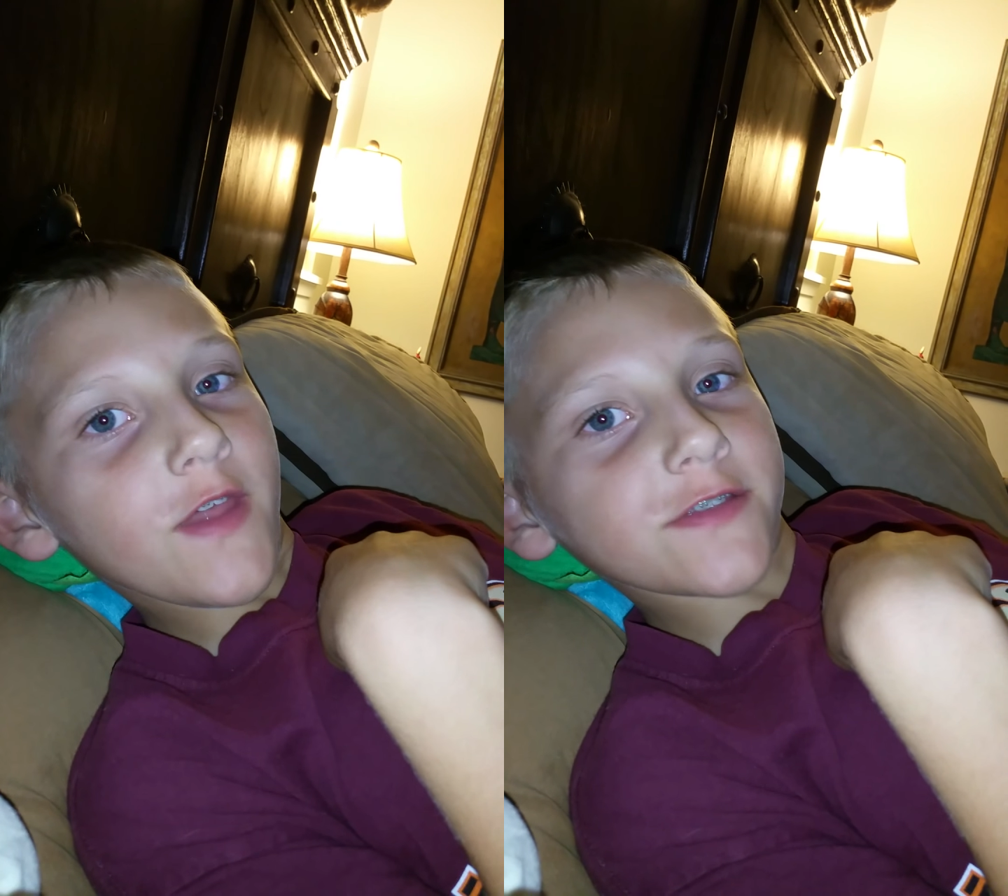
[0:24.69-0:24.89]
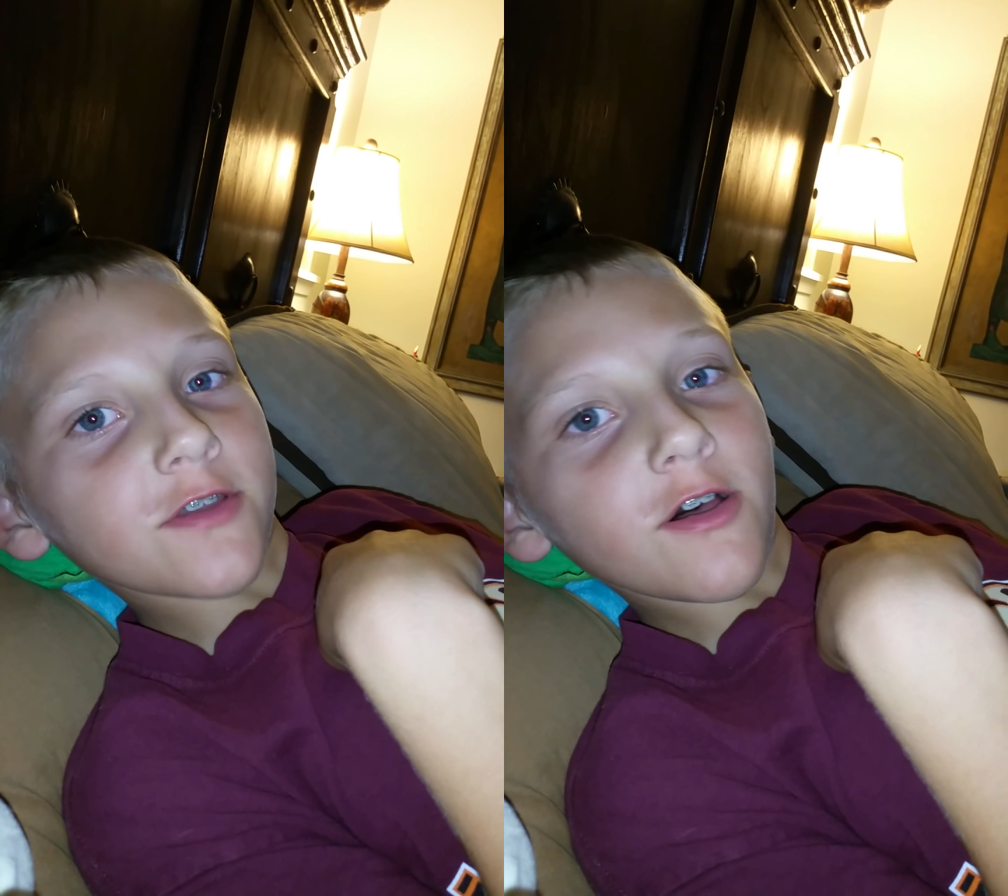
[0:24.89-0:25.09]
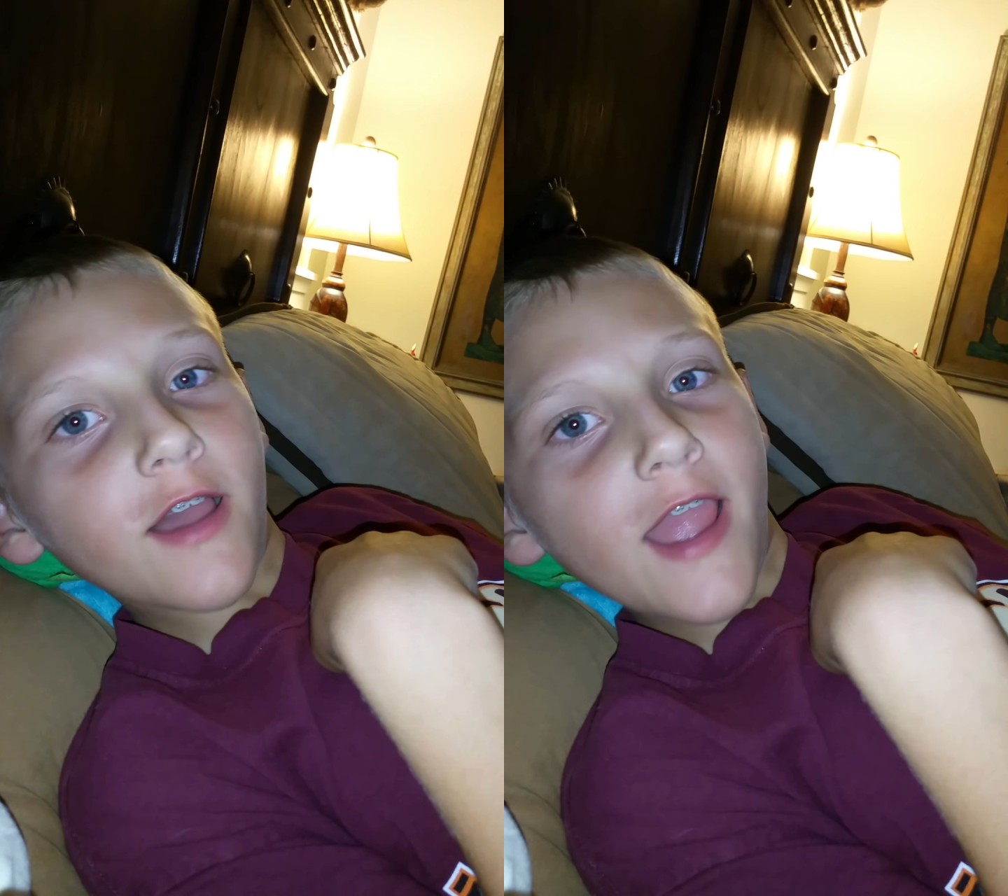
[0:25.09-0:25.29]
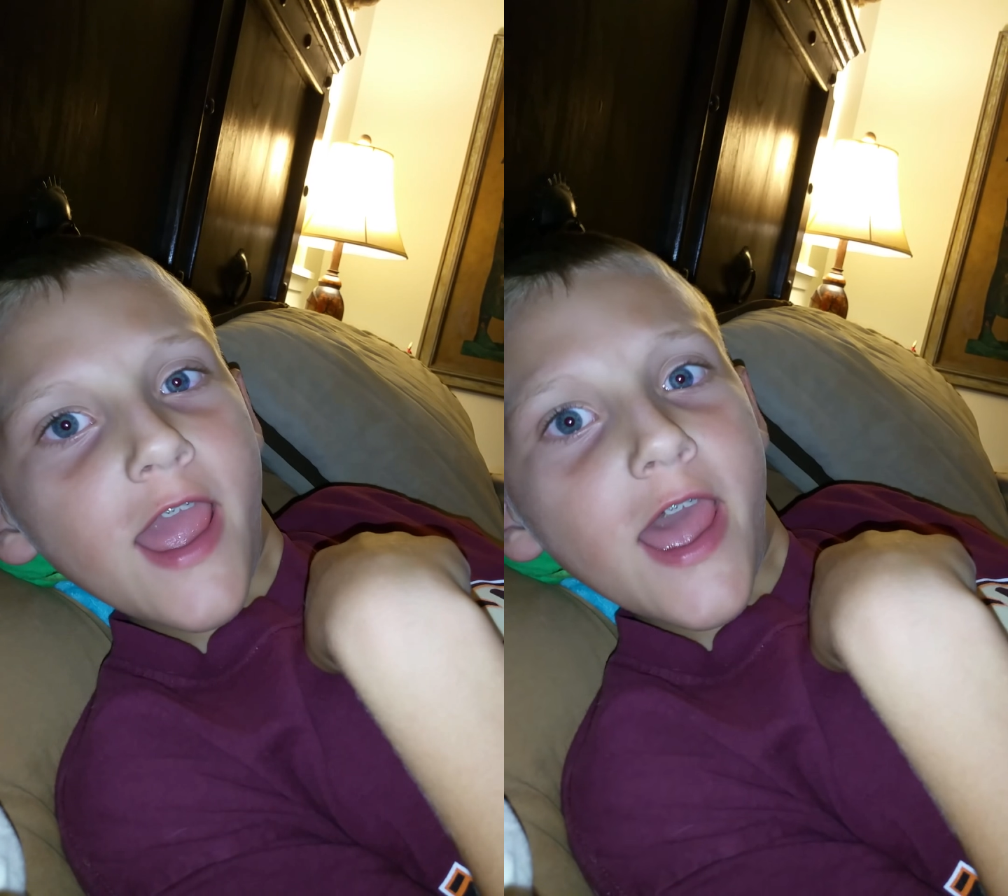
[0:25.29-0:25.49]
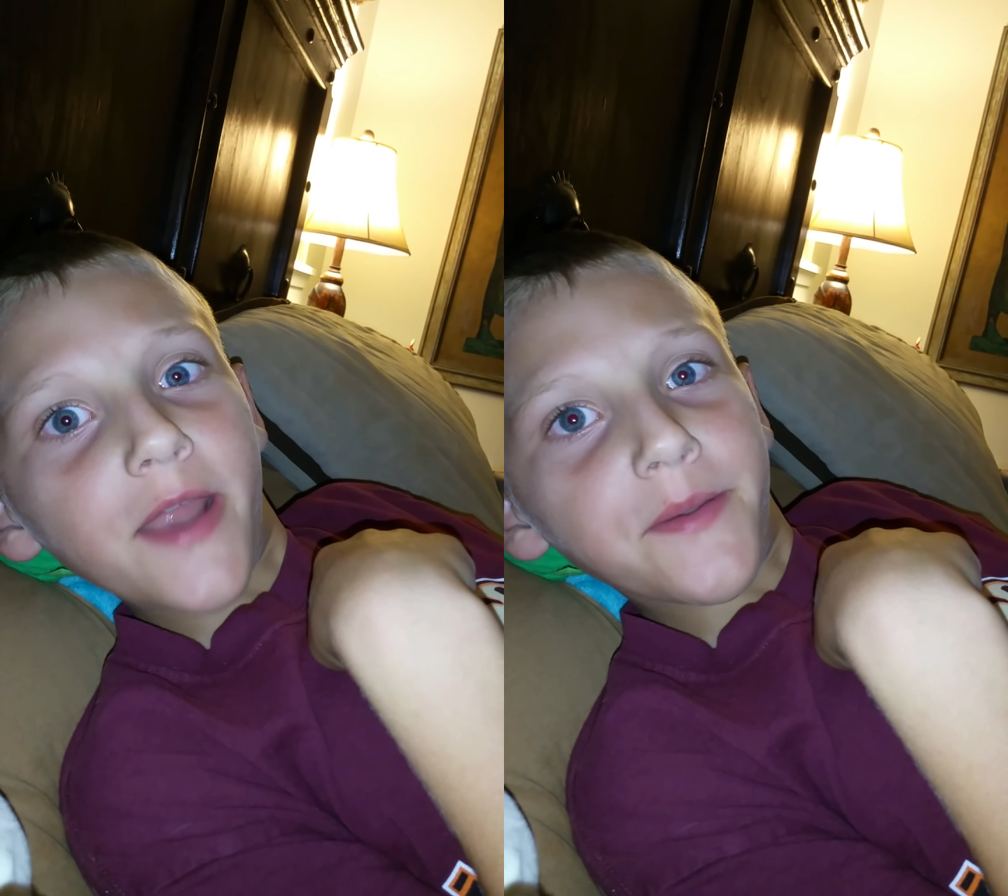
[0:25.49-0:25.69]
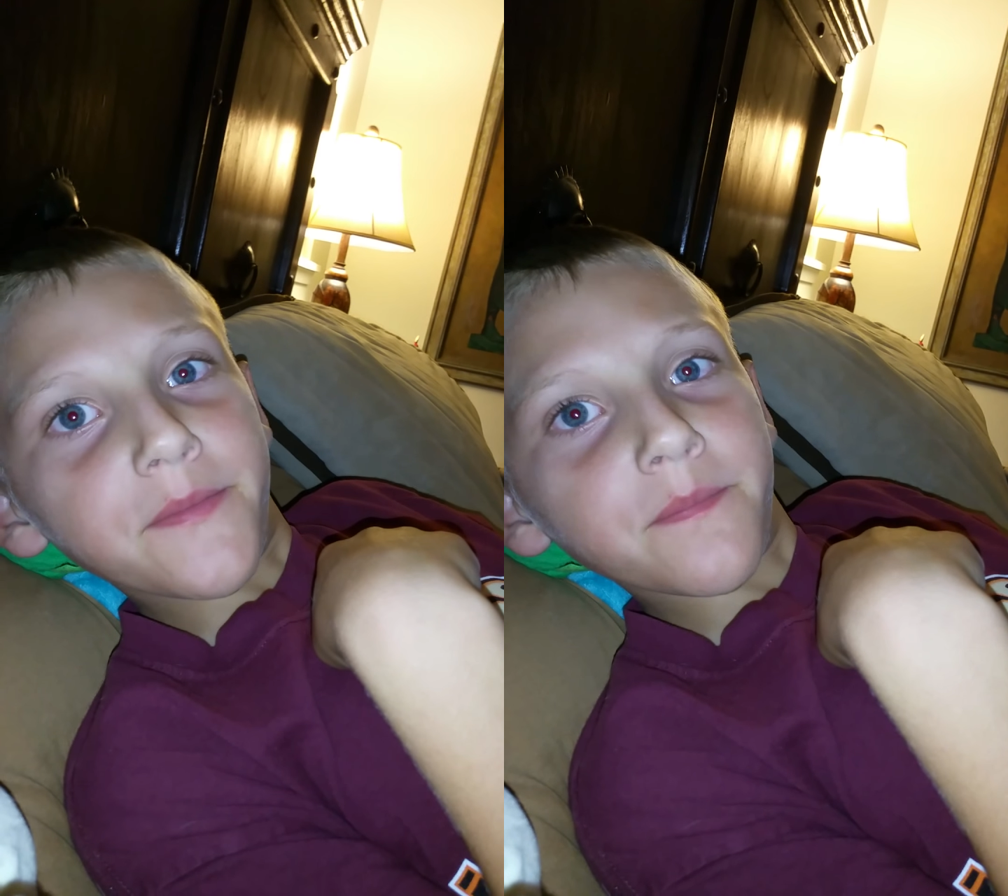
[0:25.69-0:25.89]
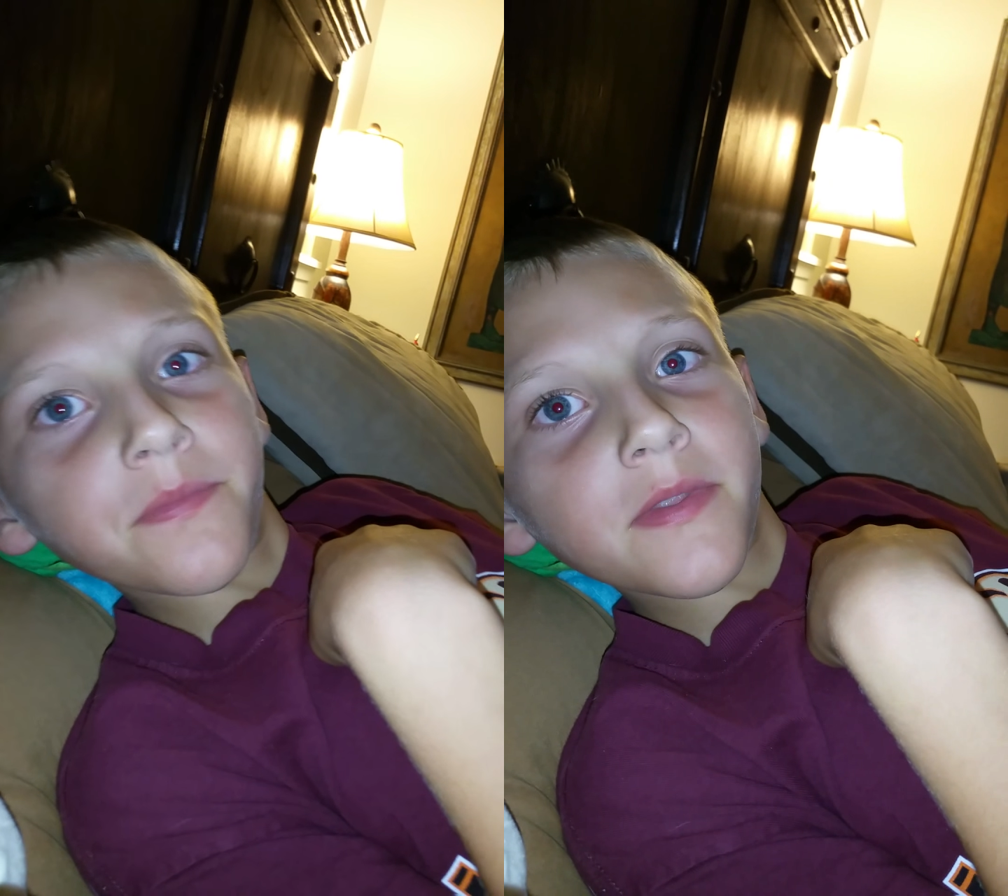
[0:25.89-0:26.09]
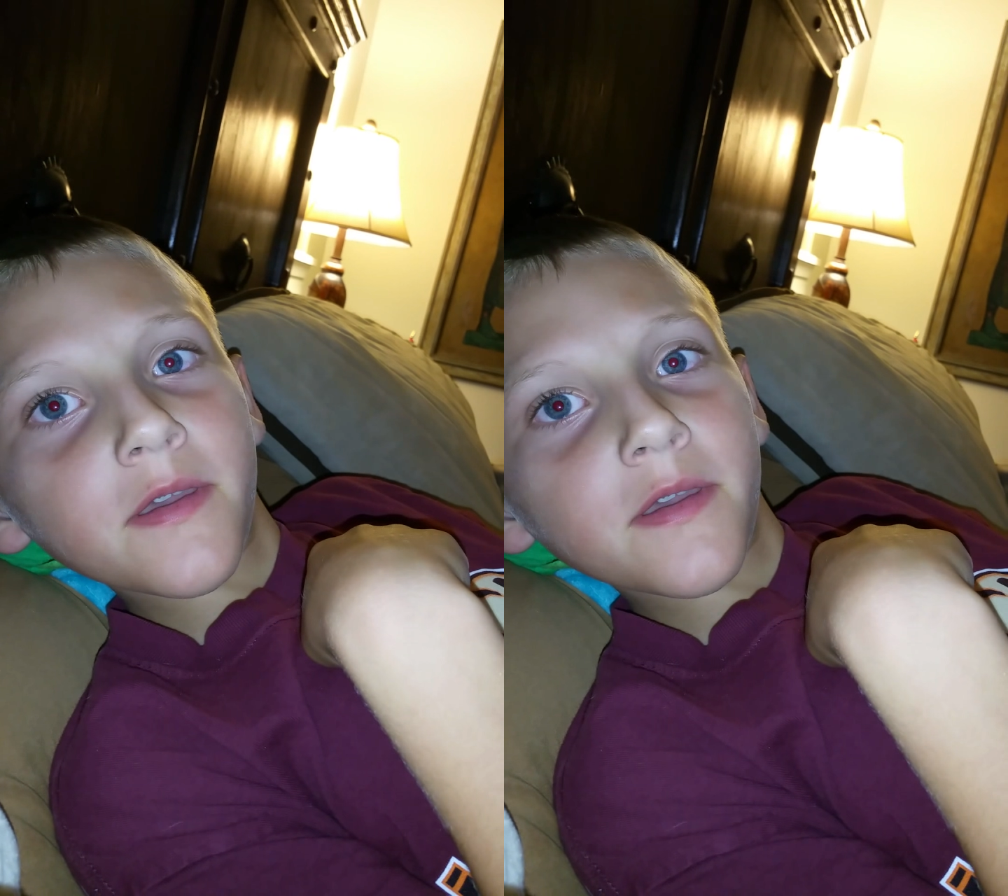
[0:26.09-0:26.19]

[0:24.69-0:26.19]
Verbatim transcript: That's all I had.